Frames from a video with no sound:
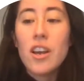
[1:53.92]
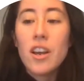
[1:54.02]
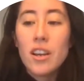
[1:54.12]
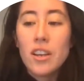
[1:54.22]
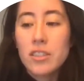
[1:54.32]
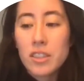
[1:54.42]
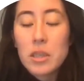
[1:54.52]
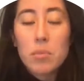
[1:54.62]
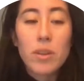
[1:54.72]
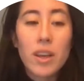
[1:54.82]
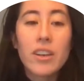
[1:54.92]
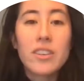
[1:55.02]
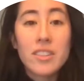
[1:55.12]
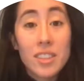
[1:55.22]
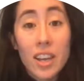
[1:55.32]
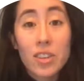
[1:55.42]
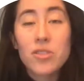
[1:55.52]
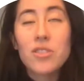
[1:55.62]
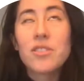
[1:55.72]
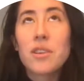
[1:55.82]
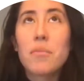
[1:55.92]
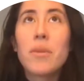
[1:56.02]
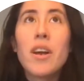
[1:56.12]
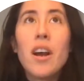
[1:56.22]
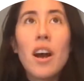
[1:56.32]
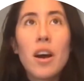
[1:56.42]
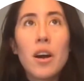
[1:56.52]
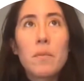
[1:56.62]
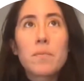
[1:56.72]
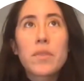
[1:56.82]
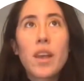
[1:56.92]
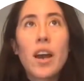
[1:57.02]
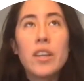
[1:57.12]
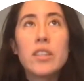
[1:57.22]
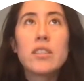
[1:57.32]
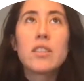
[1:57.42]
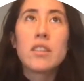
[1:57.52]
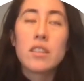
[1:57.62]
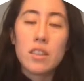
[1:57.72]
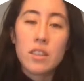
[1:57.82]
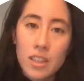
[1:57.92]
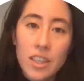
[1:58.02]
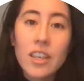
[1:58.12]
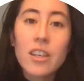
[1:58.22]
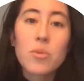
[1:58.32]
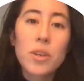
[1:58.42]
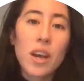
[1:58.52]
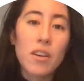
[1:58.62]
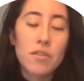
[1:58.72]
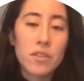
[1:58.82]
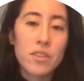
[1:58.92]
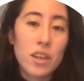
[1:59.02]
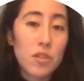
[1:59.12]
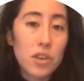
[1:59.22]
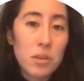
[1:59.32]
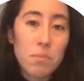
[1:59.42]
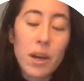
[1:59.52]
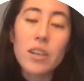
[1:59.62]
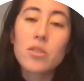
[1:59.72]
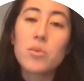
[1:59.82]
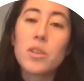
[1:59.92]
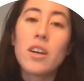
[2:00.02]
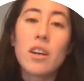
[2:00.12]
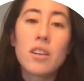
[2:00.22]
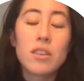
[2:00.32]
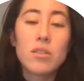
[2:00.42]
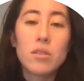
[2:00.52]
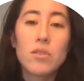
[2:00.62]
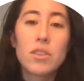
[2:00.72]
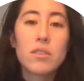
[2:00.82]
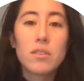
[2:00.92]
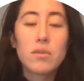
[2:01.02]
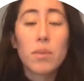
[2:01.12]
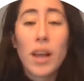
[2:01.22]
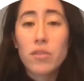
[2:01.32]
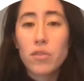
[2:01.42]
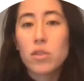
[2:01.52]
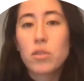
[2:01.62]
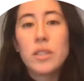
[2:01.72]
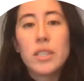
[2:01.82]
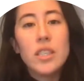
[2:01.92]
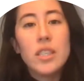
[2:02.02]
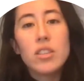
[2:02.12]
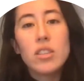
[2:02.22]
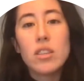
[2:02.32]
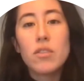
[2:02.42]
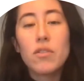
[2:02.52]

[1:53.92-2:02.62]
It's a key player in the ecosystem. And here we have Tech for Impact. We are the university's platform and initiative,